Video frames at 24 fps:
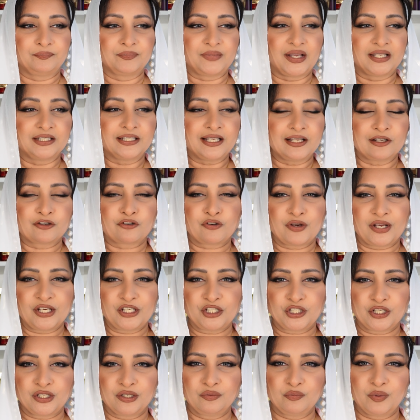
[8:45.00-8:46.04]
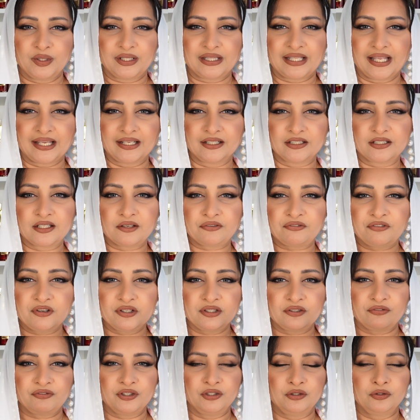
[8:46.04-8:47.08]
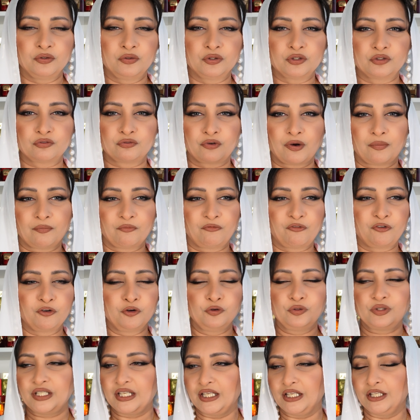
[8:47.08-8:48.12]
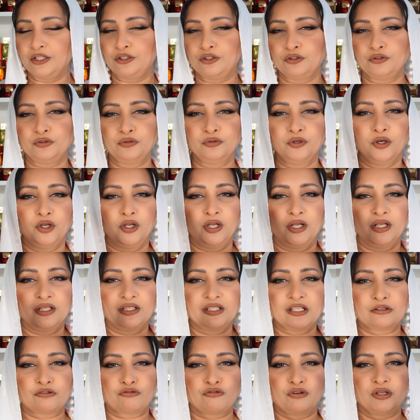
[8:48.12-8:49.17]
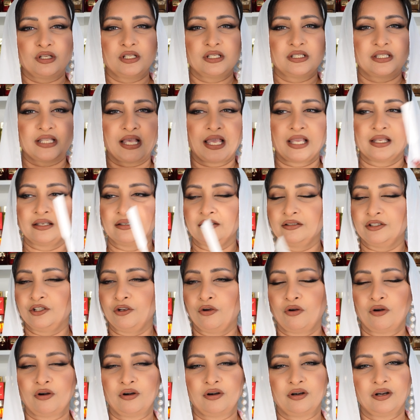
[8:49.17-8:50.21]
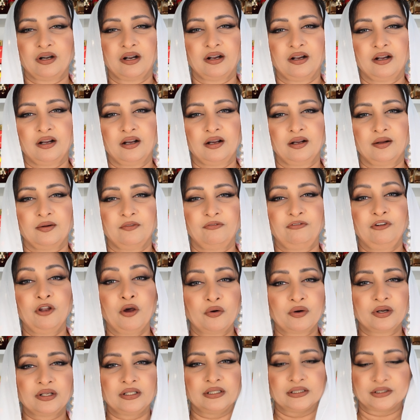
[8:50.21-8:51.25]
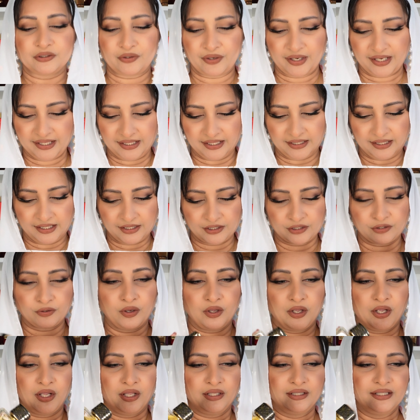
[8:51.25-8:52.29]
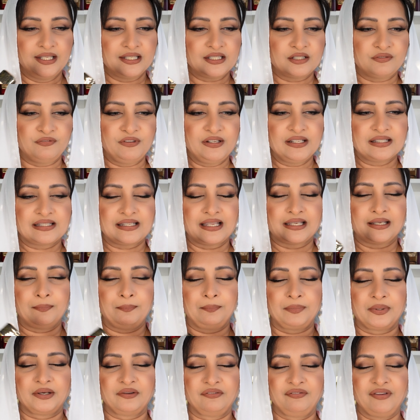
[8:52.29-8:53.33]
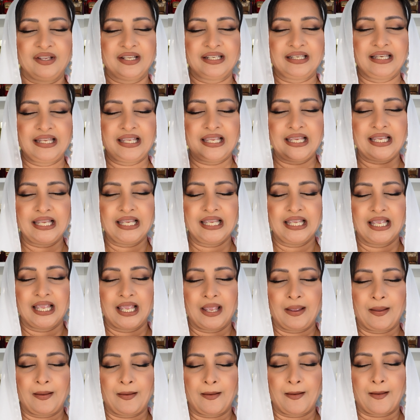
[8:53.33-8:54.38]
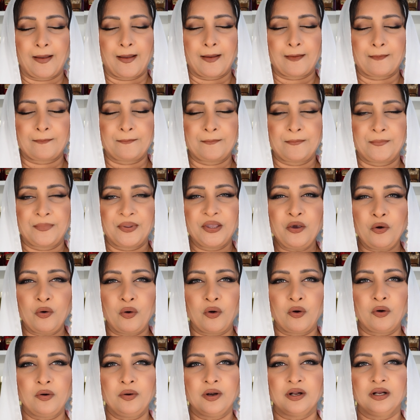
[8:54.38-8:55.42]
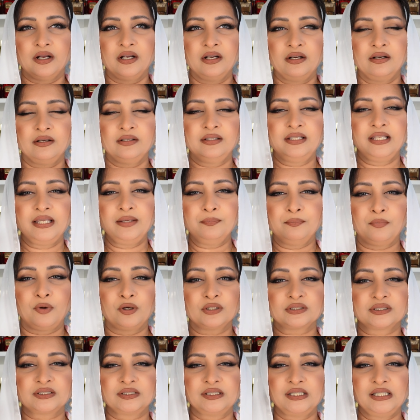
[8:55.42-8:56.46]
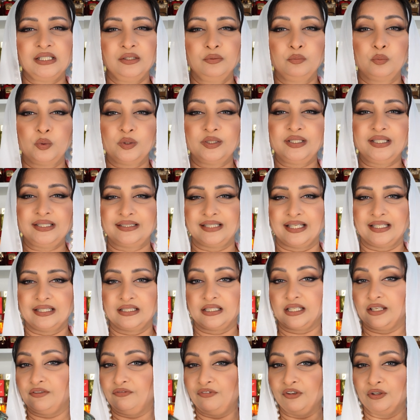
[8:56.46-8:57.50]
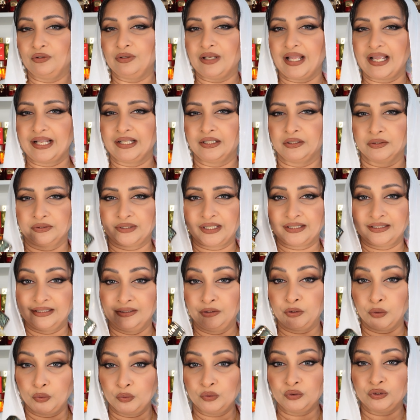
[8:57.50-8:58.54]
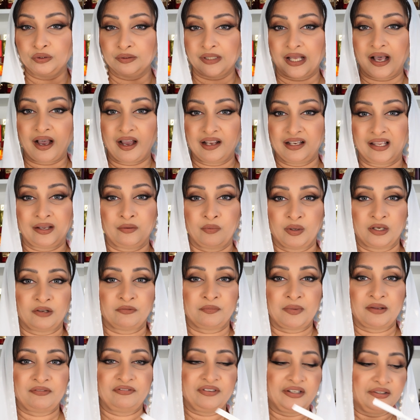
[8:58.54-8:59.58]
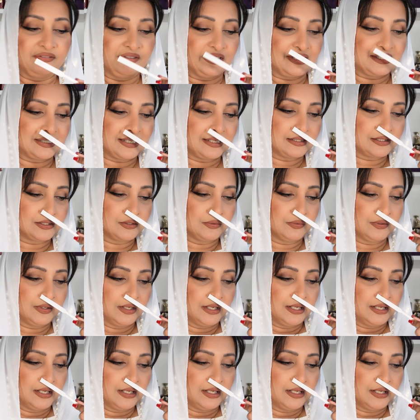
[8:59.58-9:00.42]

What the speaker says: adulteration with like different notes from fruity to citrus and your florals or anything. So this feels like a perfectly pure, earthy, mossy, woody scent if you like those, and those are like one of my favorite scents. So